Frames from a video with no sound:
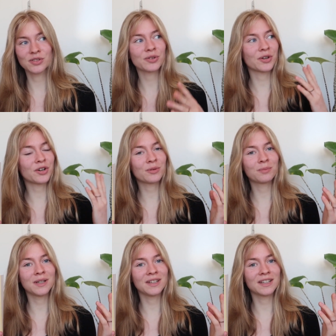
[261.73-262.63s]
So her
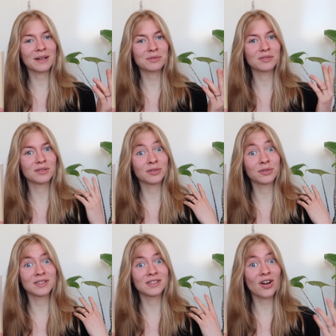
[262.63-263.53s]
being an
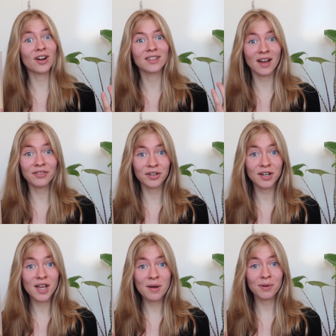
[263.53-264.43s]
absolute dog
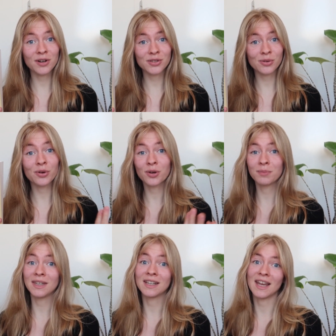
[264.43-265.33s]
lover, but also her
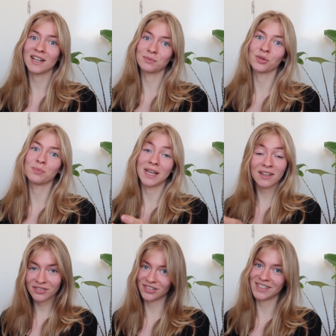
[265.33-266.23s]
being an animal
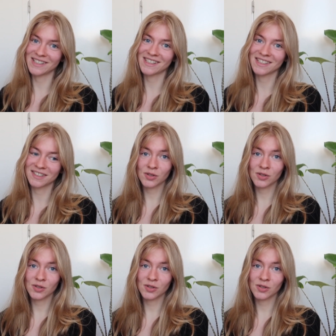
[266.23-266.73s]
behaviorist.